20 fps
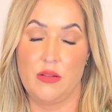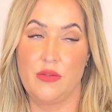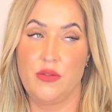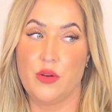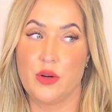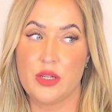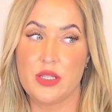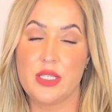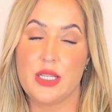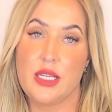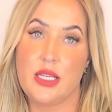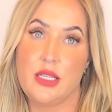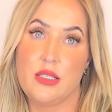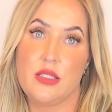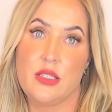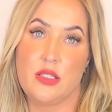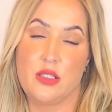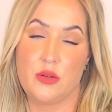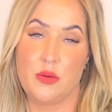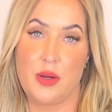14
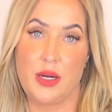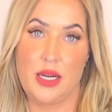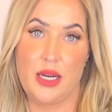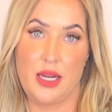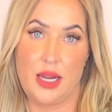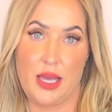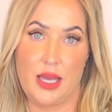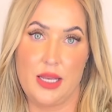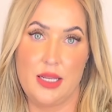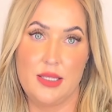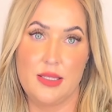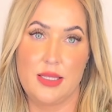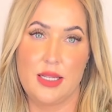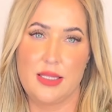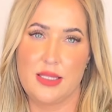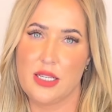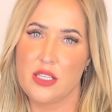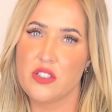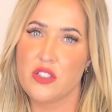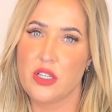to 20 days,
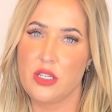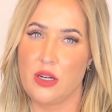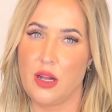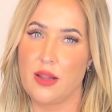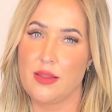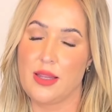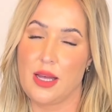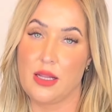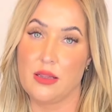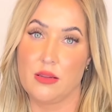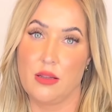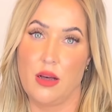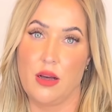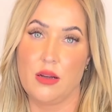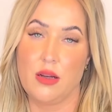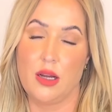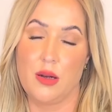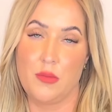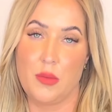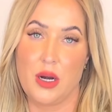that's actually not that
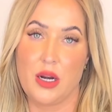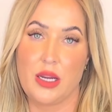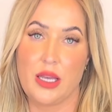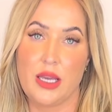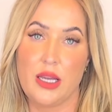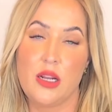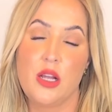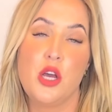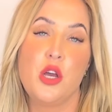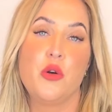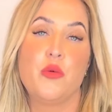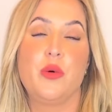long on market.